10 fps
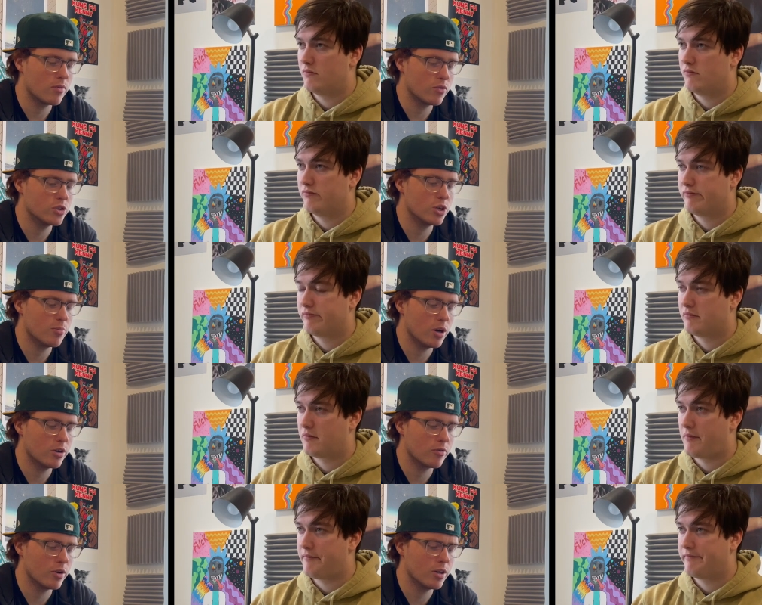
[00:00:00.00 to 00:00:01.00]
Speaker 1: infringing upon
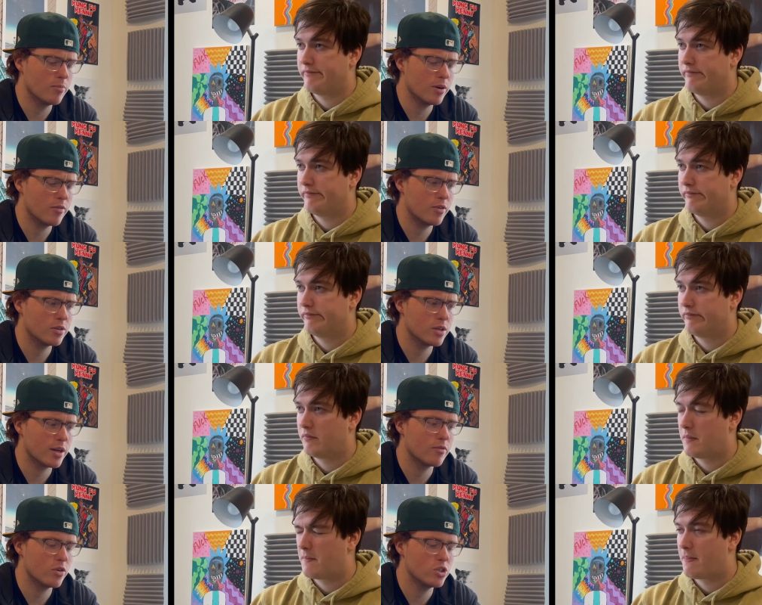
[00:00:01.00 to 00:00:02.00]
your freedom, but it feels like
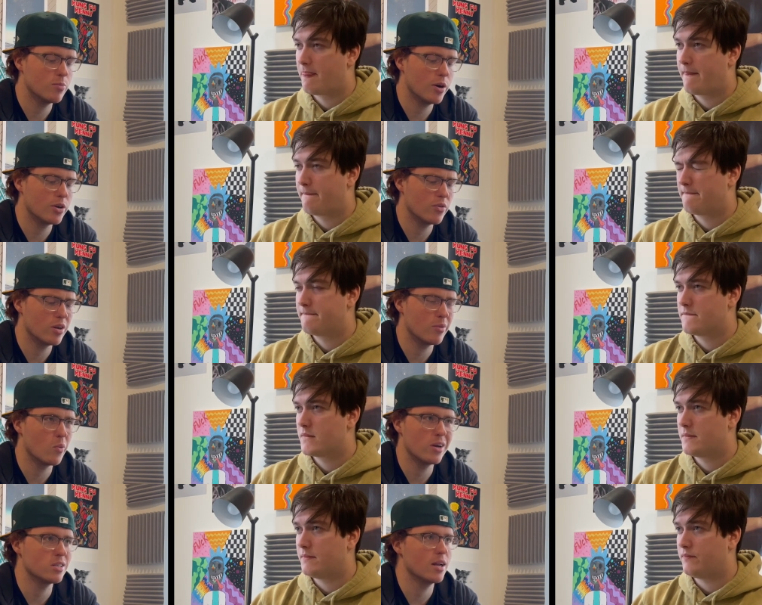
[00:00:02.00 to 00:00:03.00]
infringing upon your freedom in
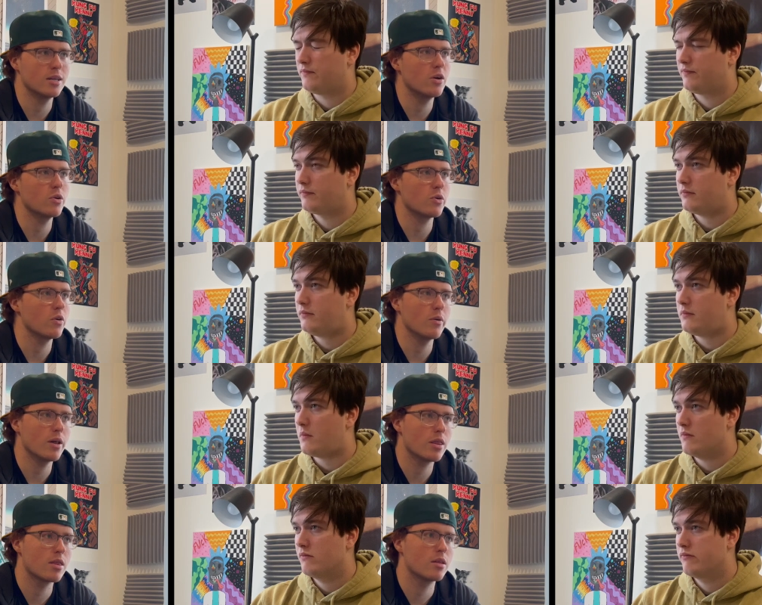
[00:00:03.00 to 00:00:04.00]
ways that I don't agree with.
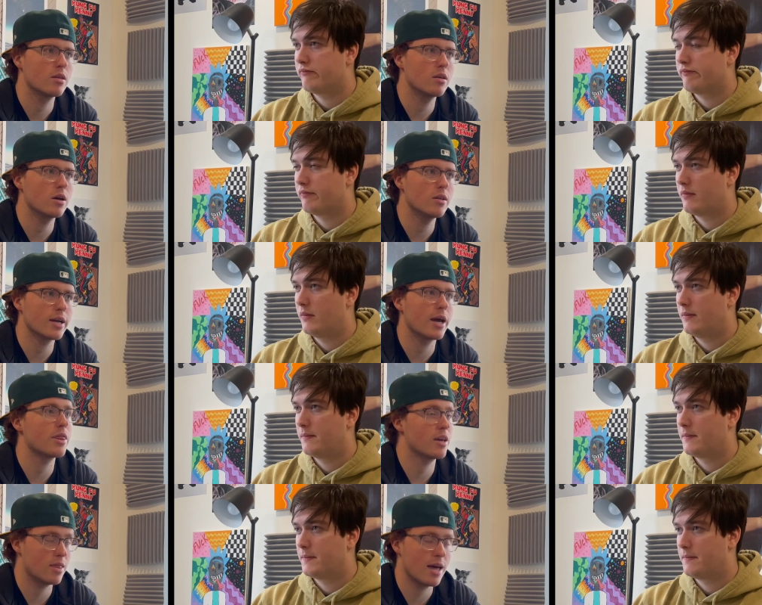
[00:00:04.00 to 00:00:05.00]
You know, like, I
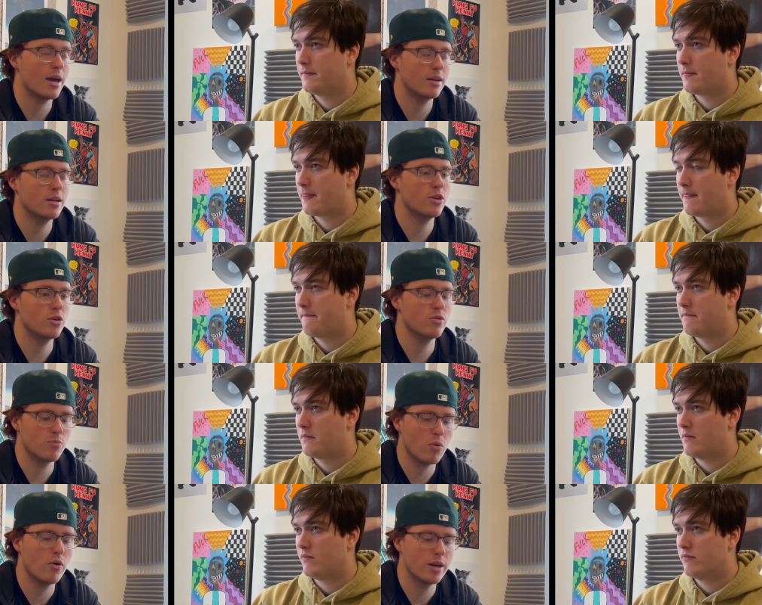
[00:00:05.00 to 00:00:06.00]
think that your
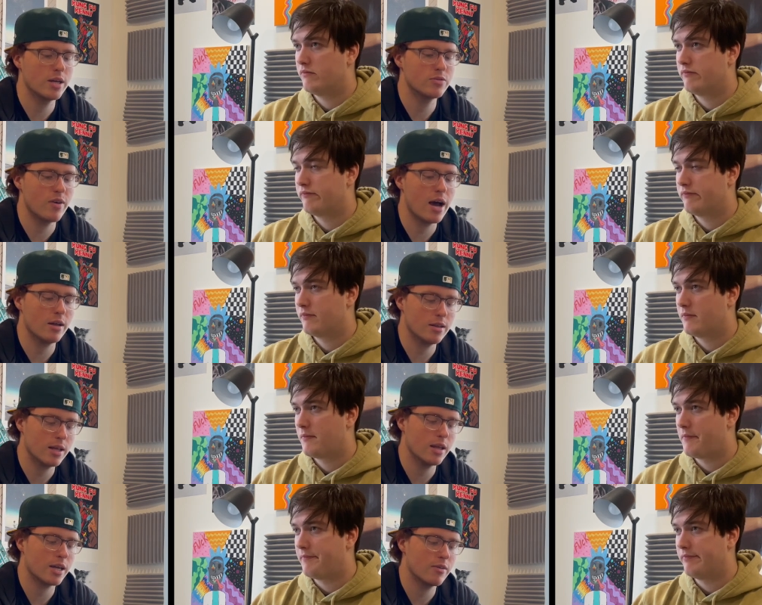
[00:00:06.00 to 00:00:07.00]
point is valid,
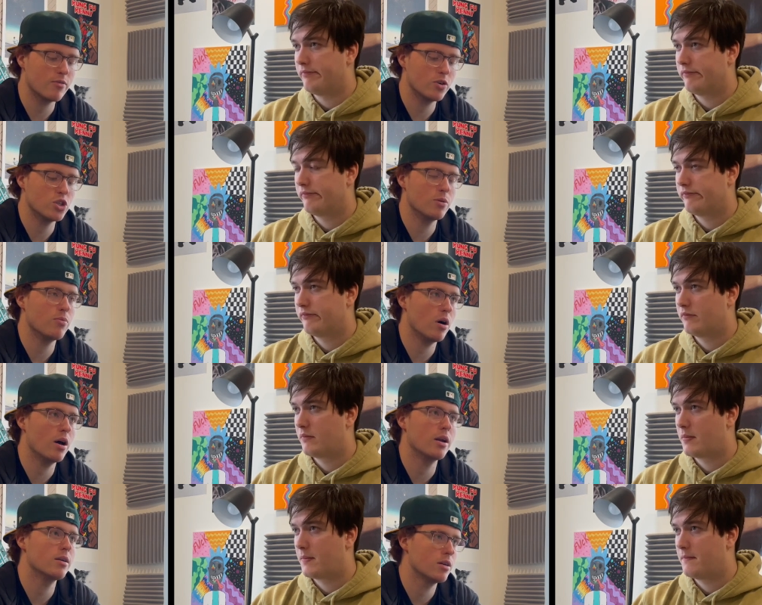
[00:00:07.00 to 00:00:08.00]
that, like, infringing
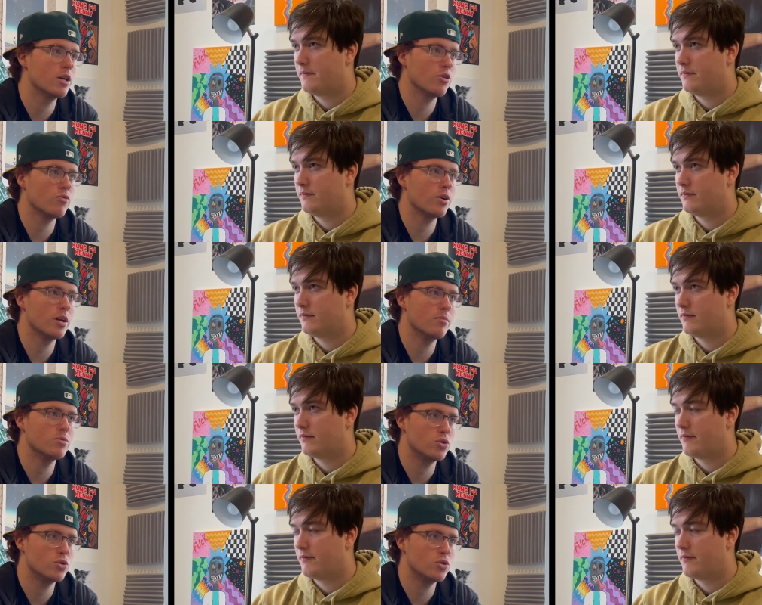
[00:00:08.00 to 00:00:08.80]
upon your freedom